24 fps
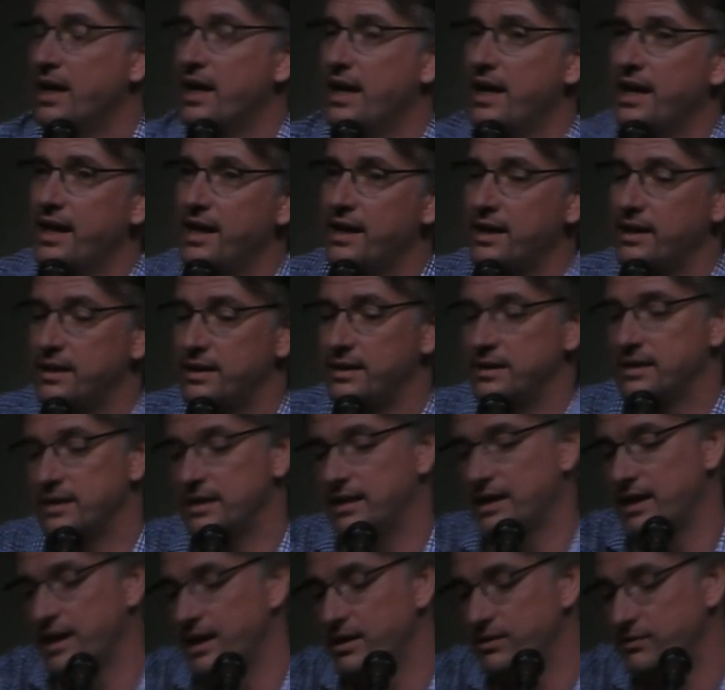And
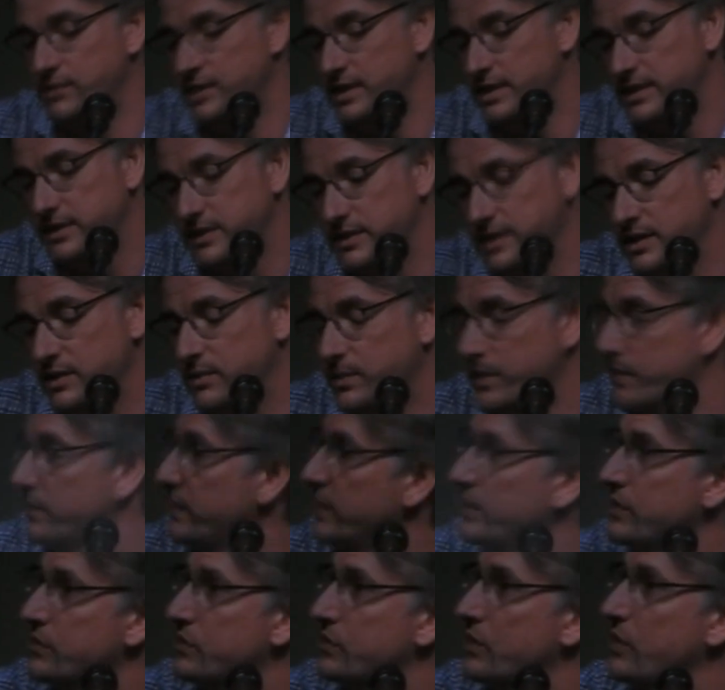I really think we're
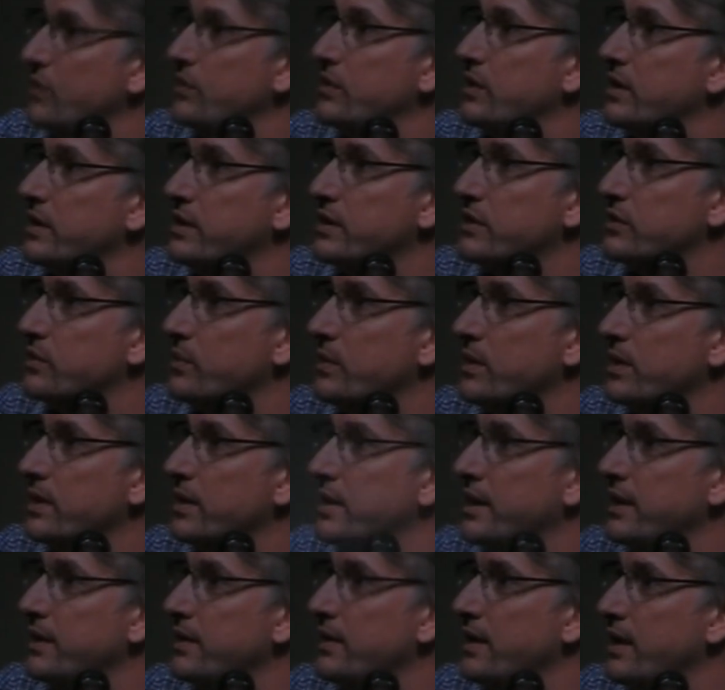in the zone on this one.
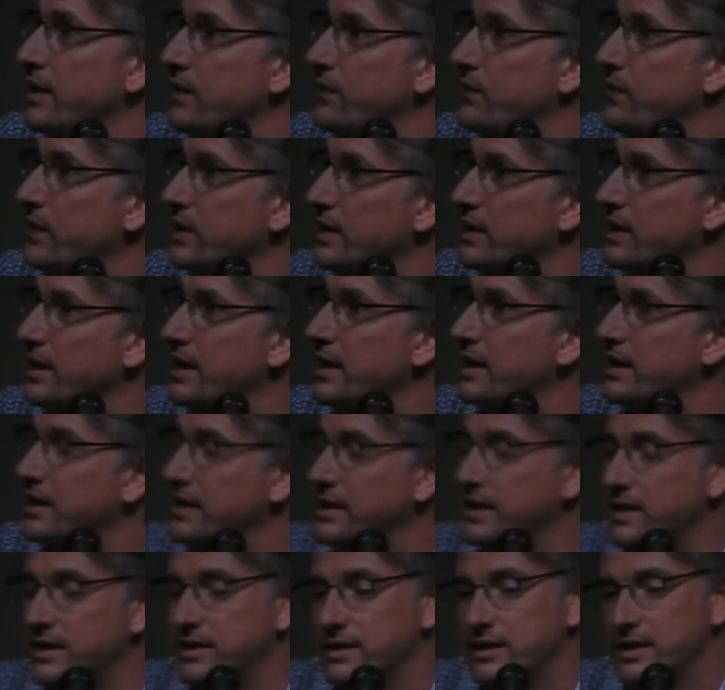I, I feel
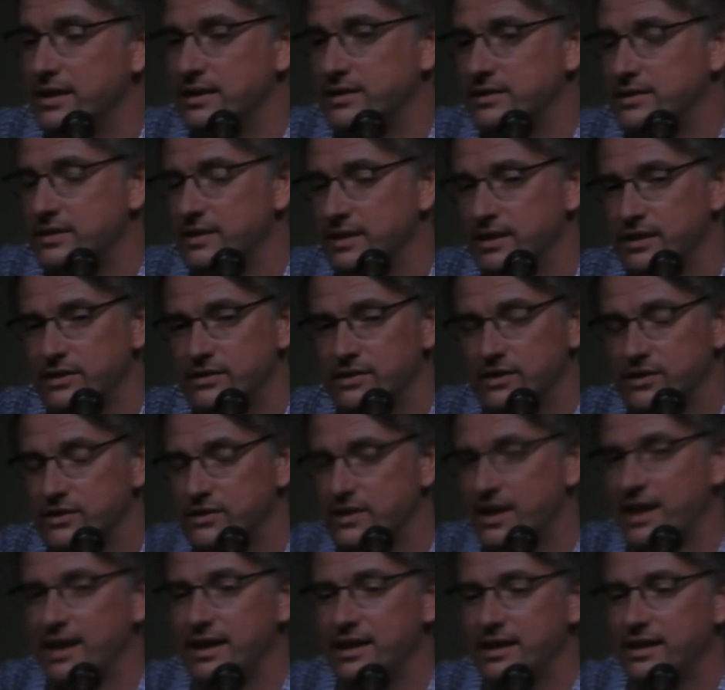like it, it's it's
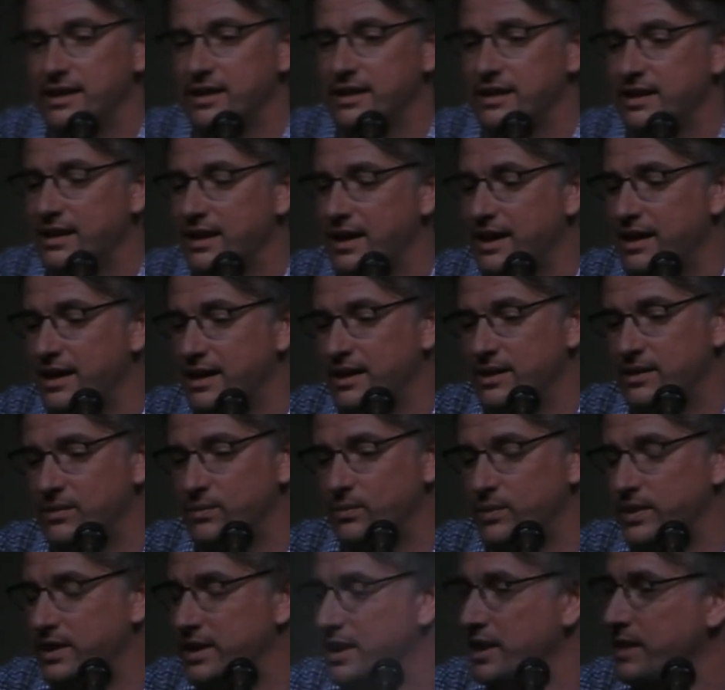exciting,
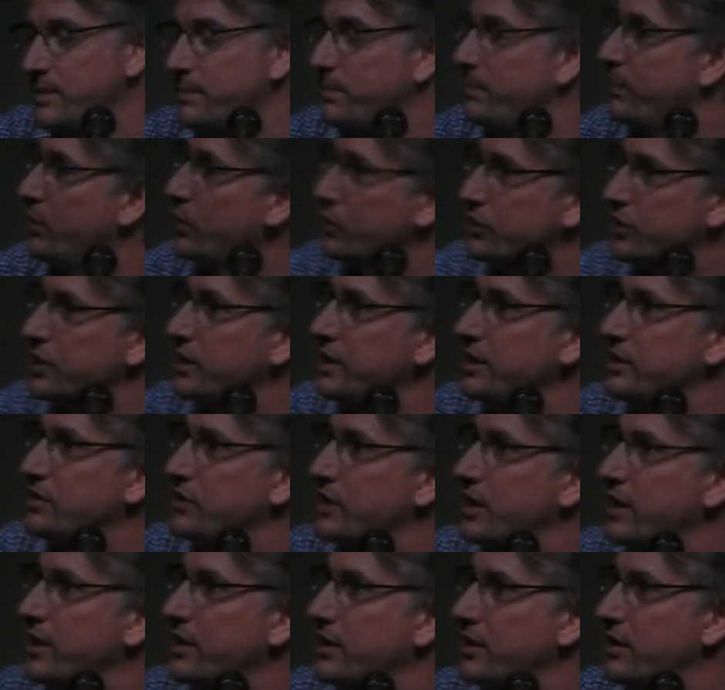and we keep pushing
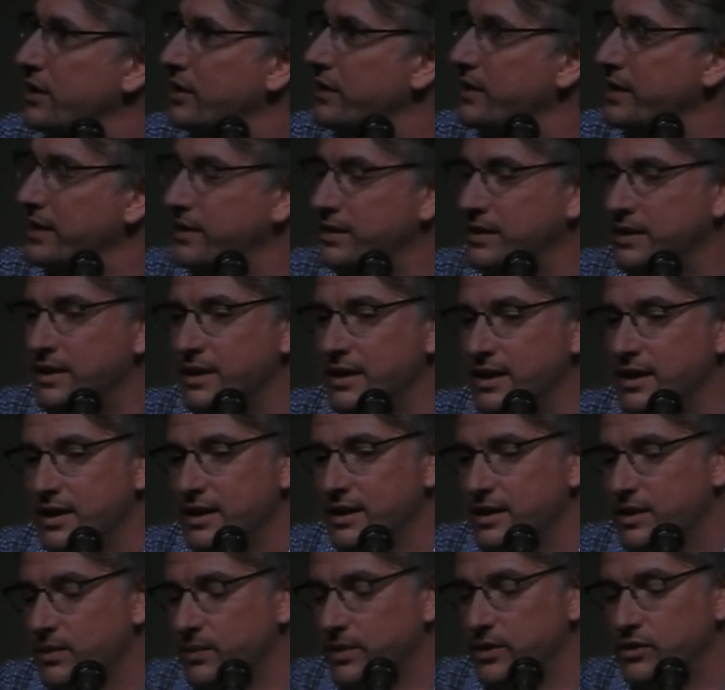each other. And
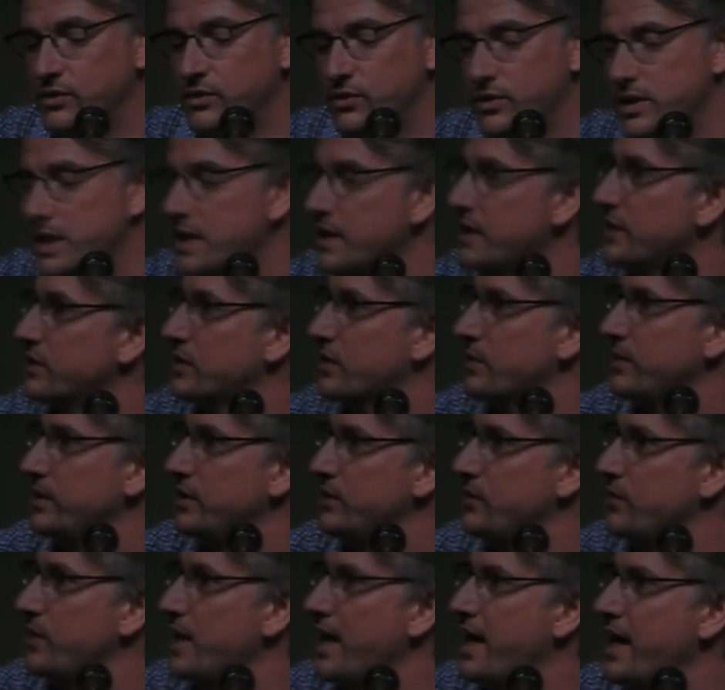can we do this? Can we
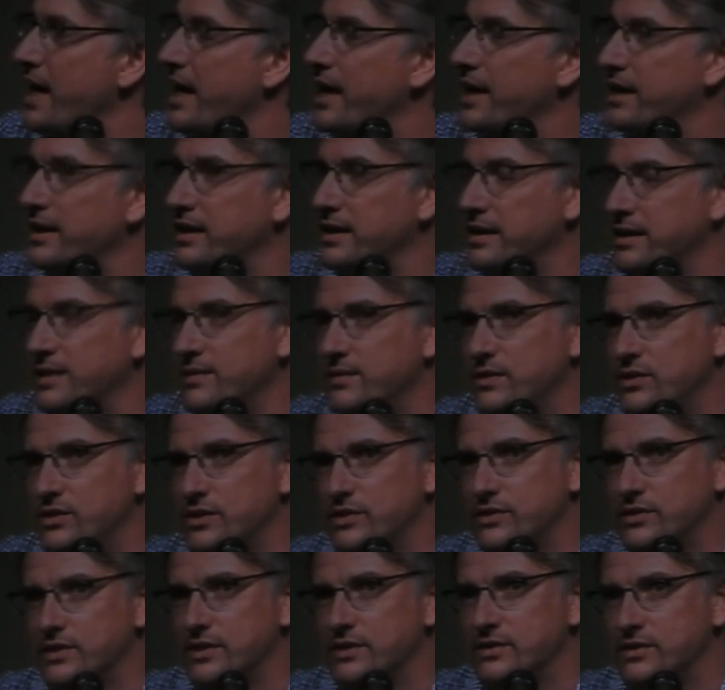do that? And even
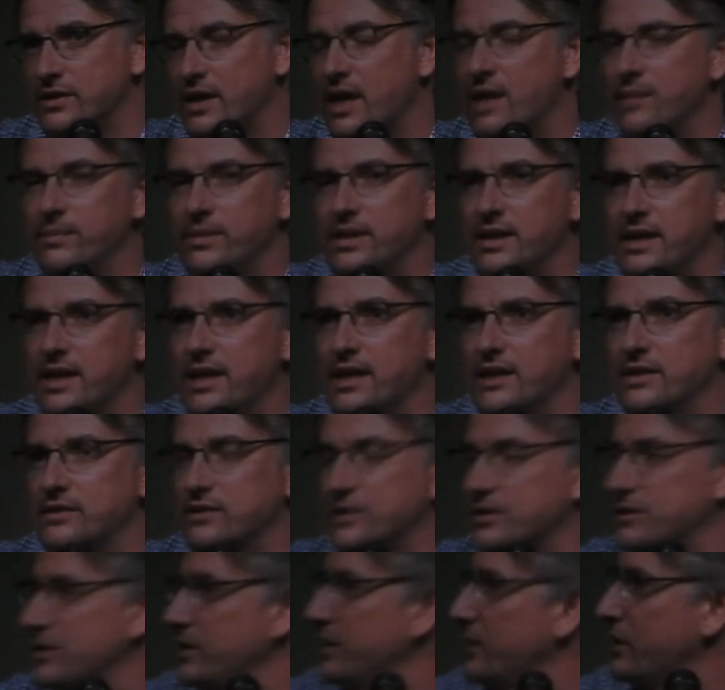just the zombie
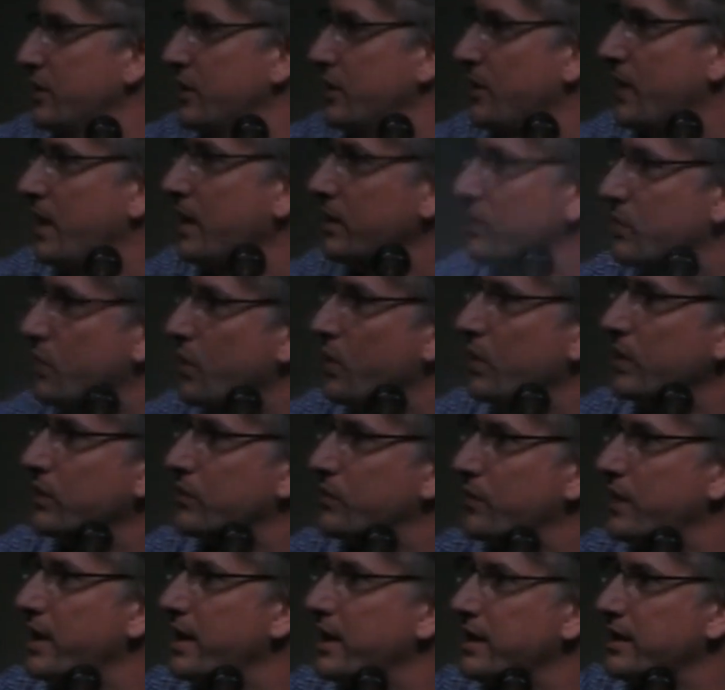gags. You know, I'll call
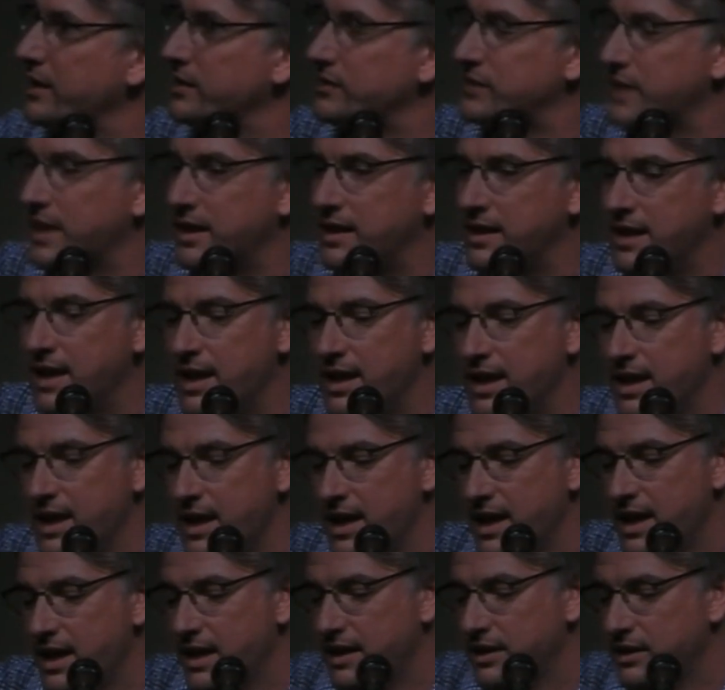Greg and say,
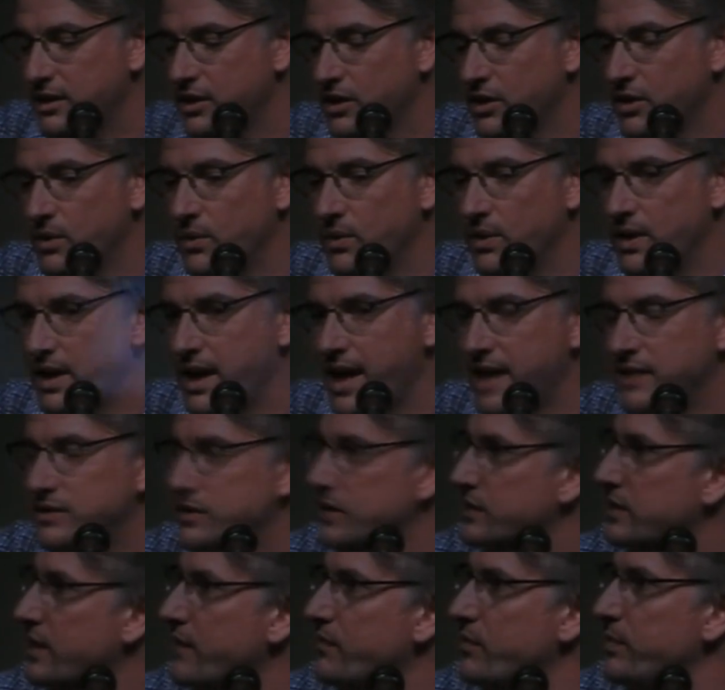you know, has
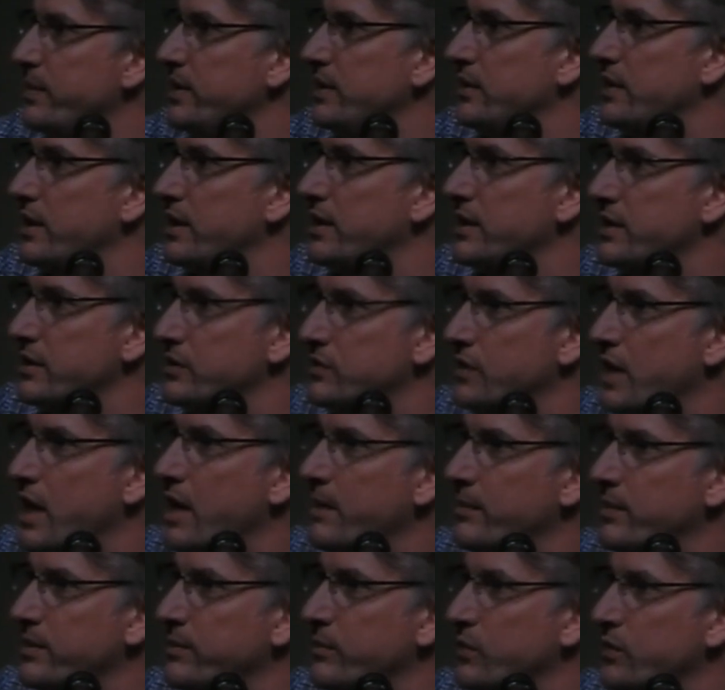this ever been done in a zombie